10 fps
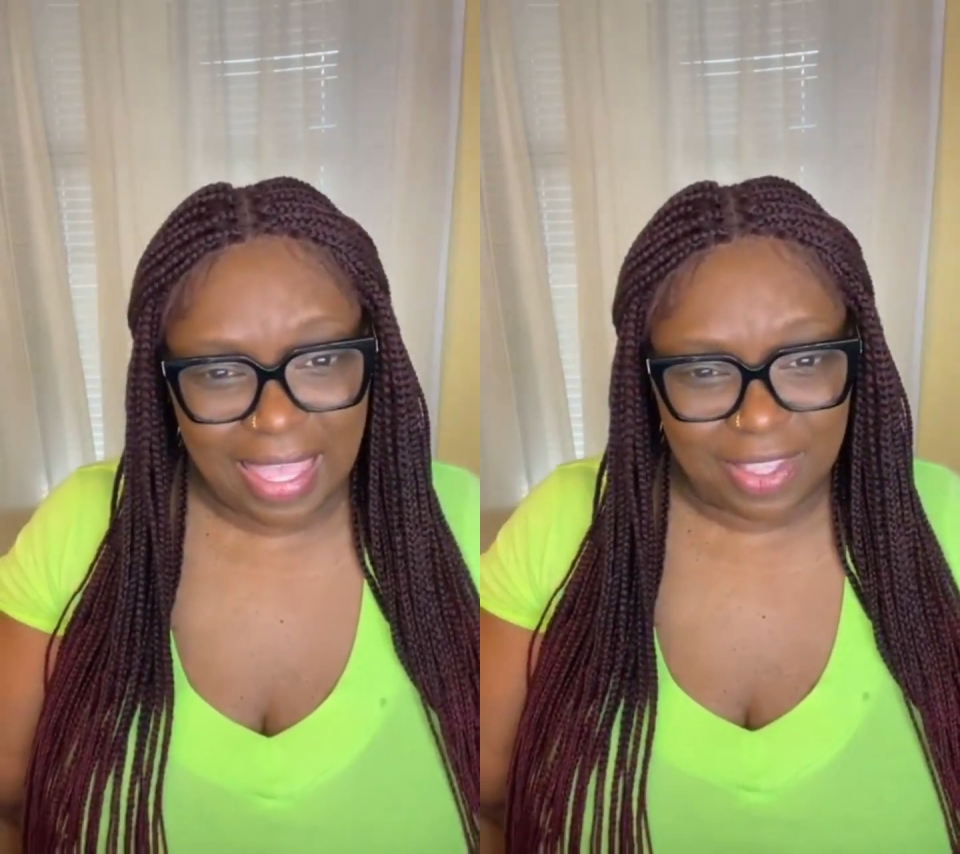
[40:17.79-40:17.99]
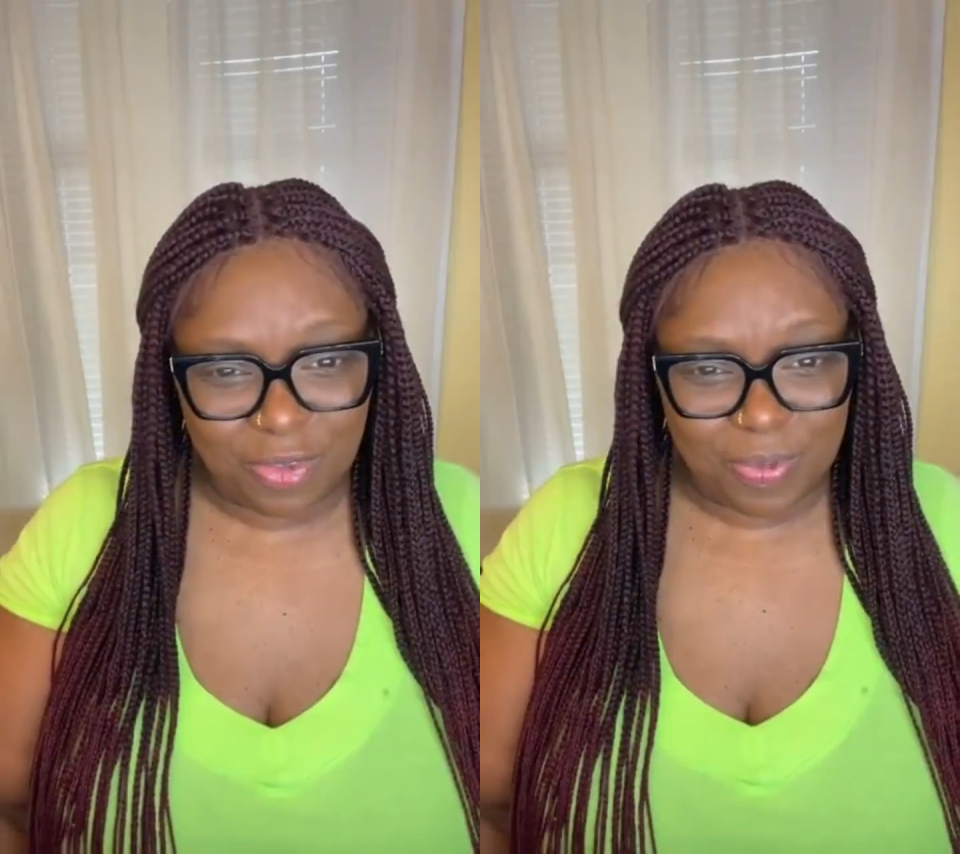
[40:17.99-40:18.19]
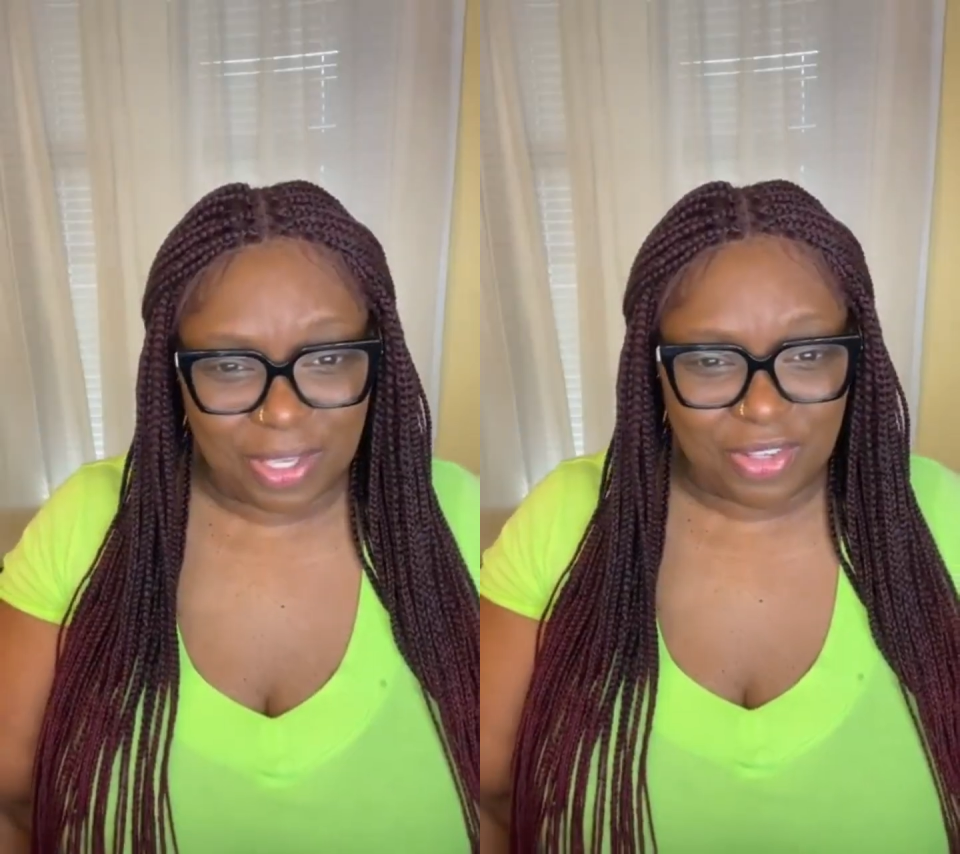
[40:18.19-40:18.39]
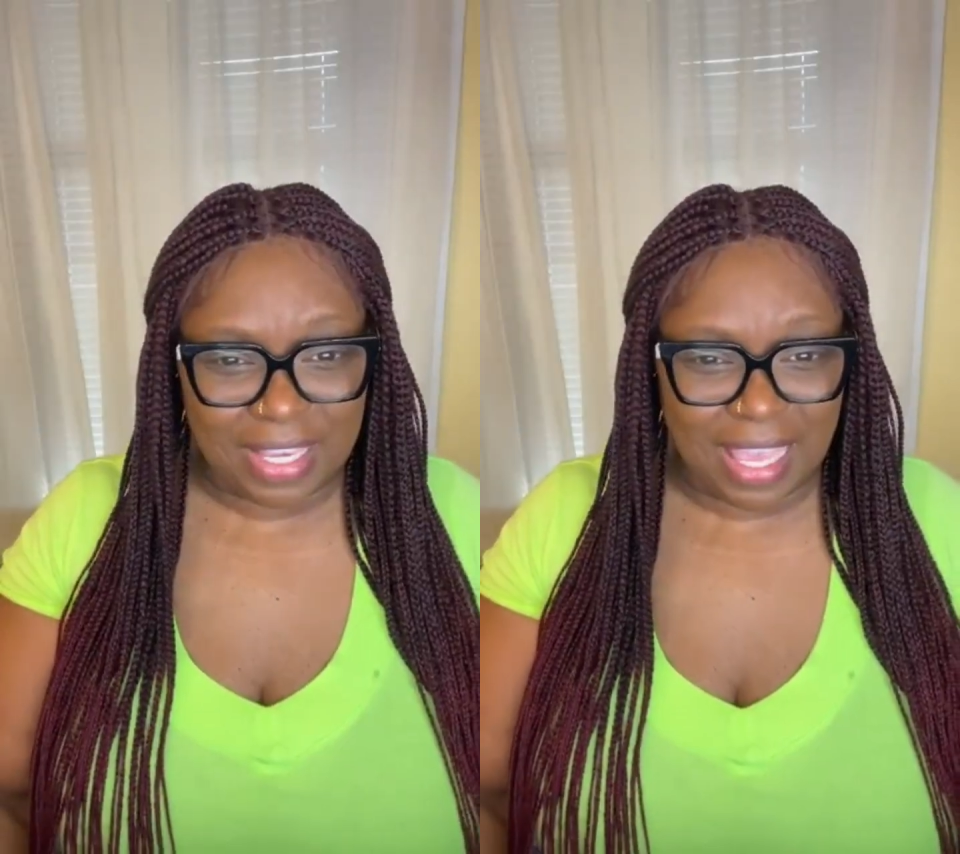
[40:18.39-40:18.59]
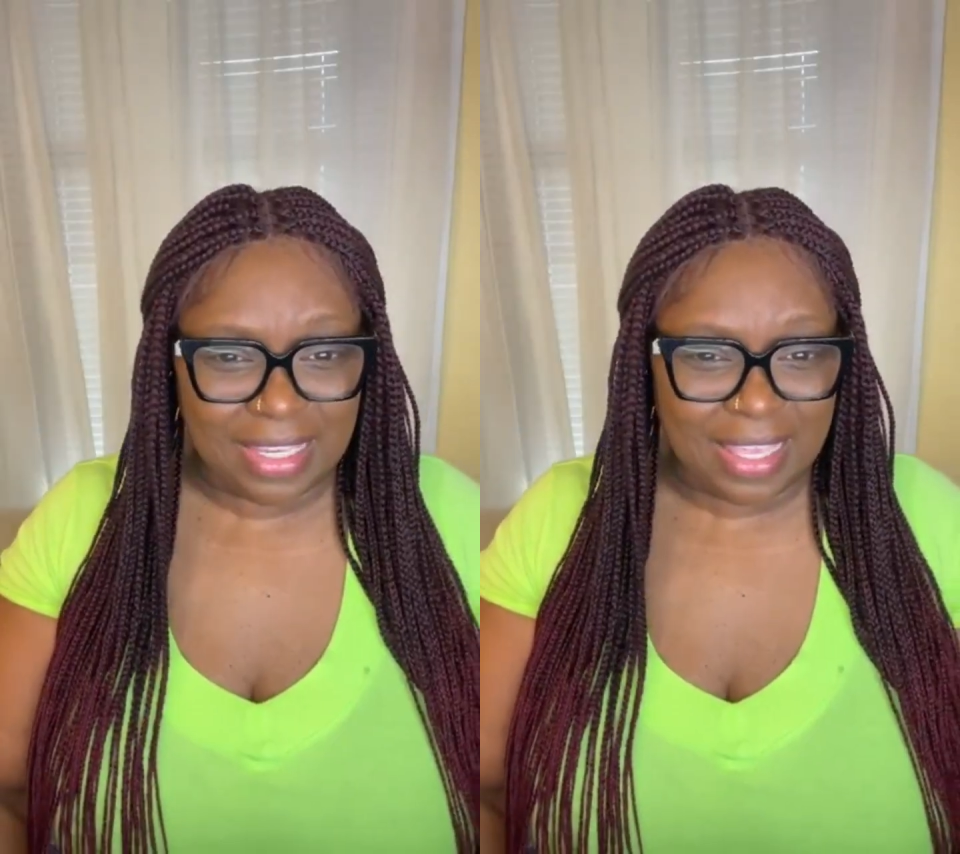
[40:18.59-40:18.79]

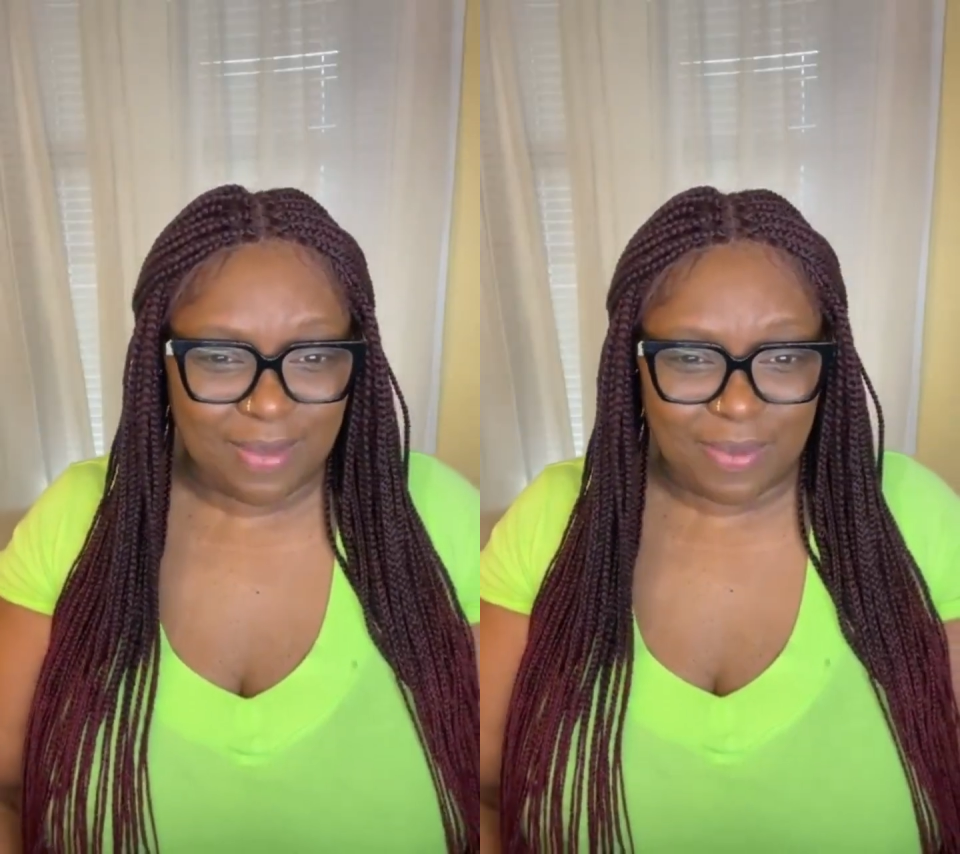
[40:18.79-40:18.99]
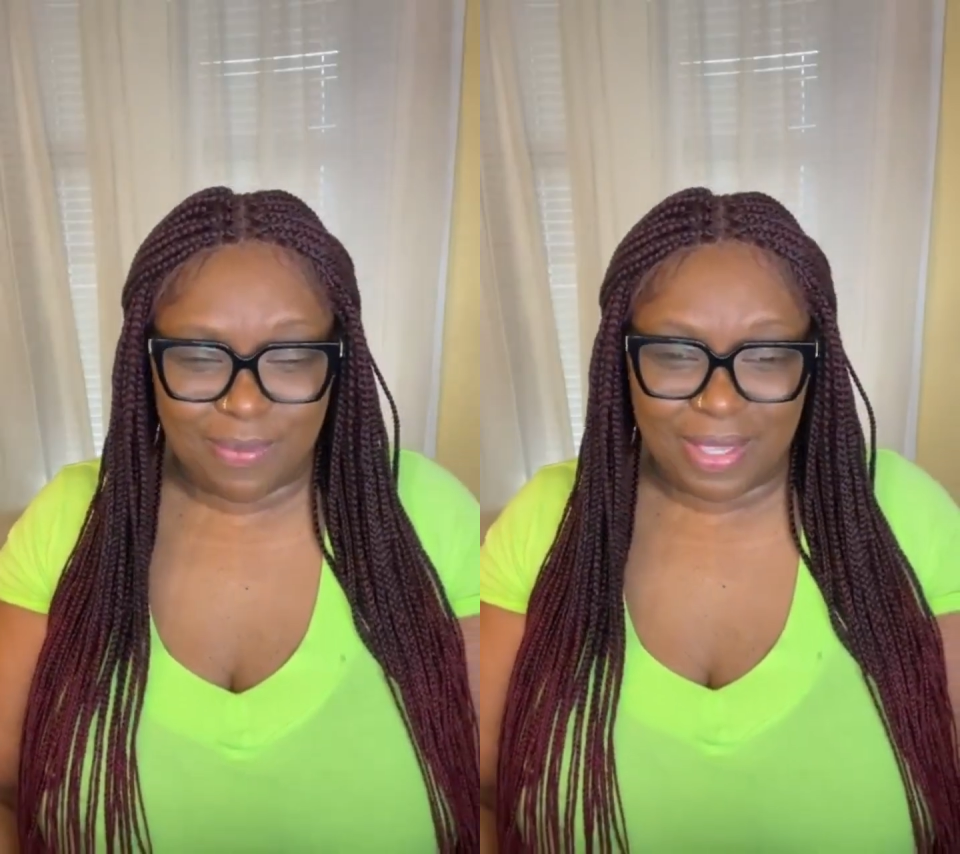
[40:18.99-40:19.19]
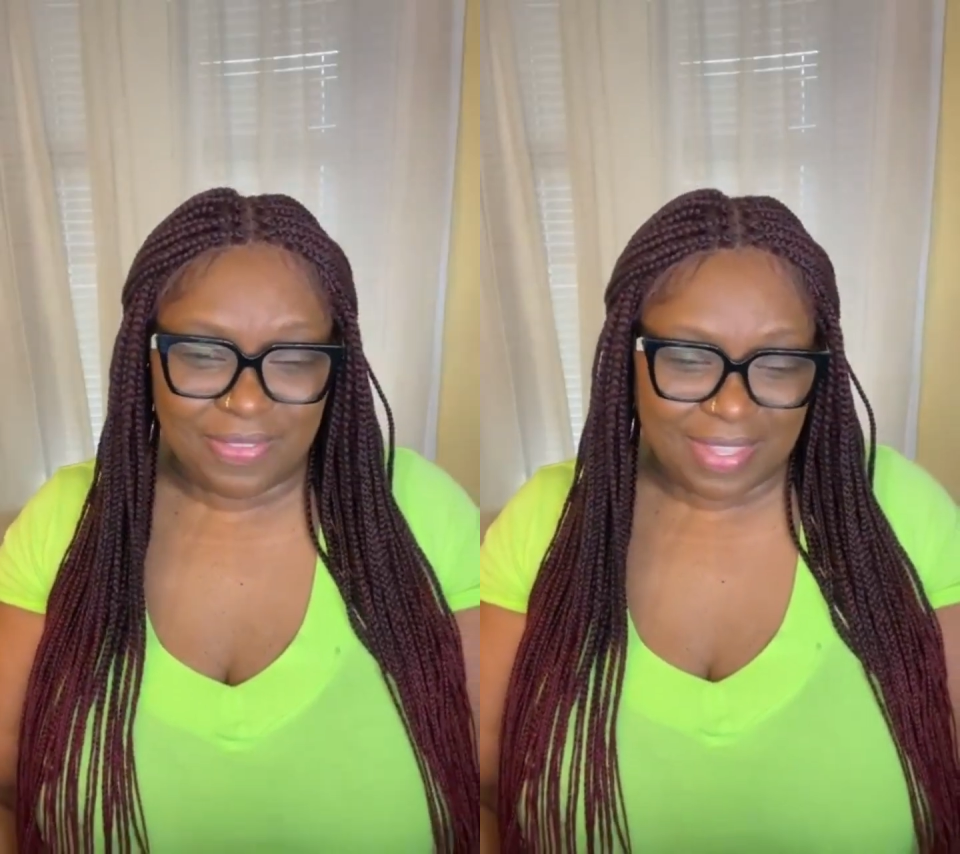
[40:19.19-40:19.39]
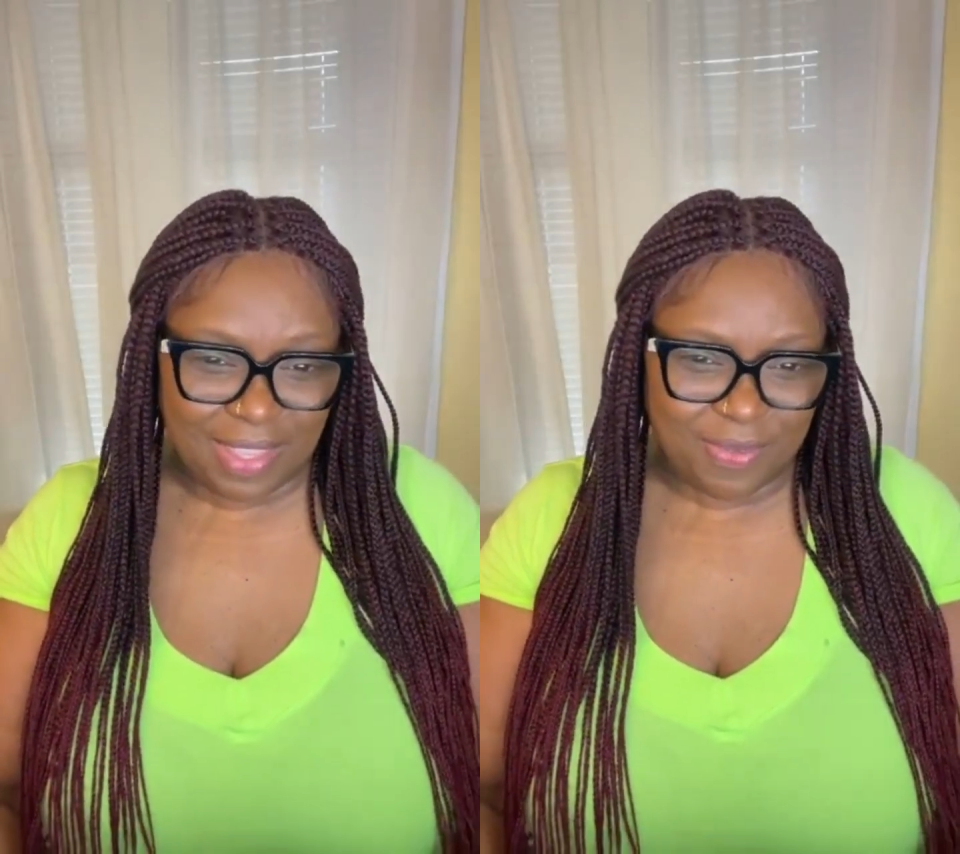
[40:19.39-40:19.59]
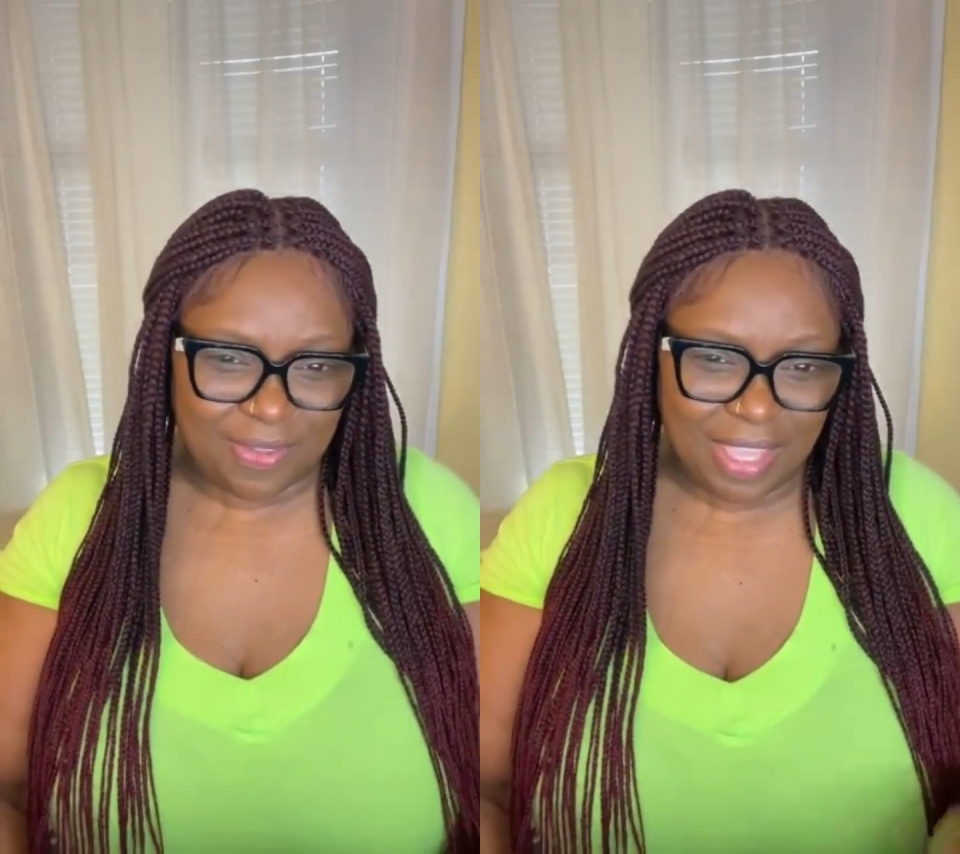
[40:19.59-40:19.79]
especially at night by
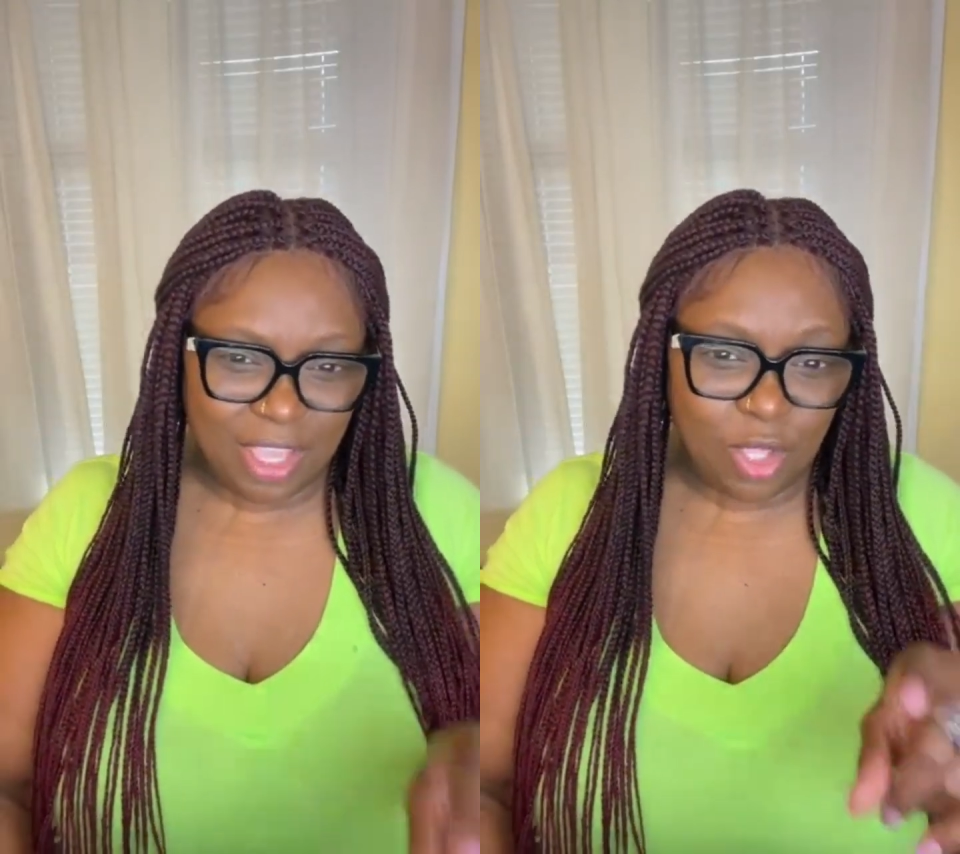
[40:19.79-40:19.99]
myself.